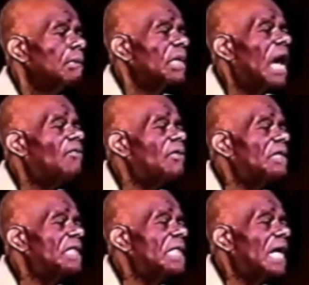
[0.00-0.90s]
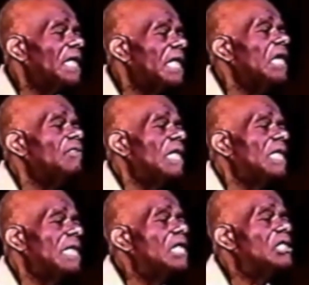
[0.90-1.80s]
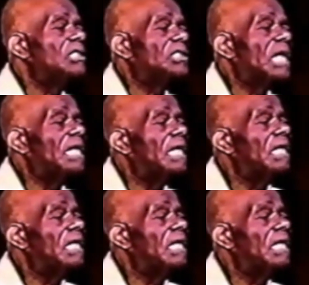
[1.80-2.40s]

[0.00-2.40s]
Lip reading: The African did not live in a nation state,